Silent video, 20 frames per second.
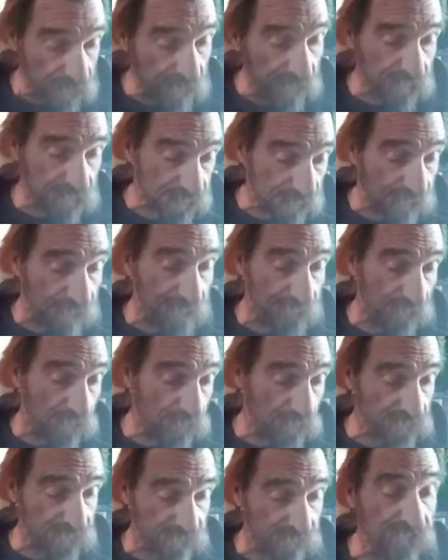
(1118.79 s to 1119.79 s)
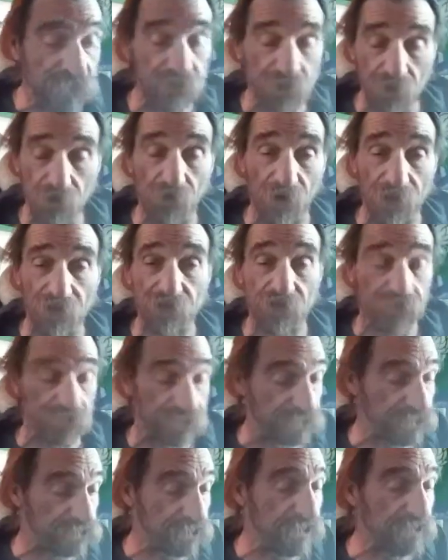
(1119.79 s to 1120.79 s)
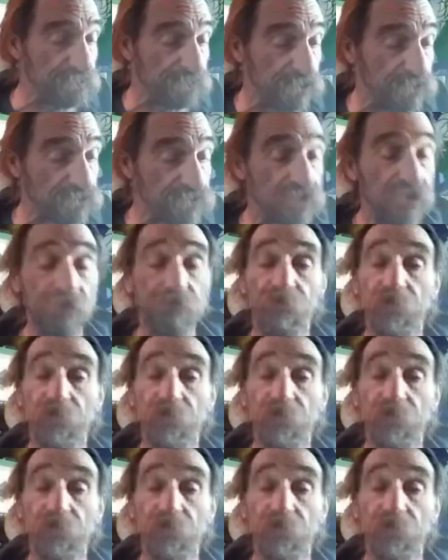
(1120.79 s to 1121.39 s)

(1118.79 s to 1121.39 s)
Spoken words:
the GMOs, this is a question, do the GMOs,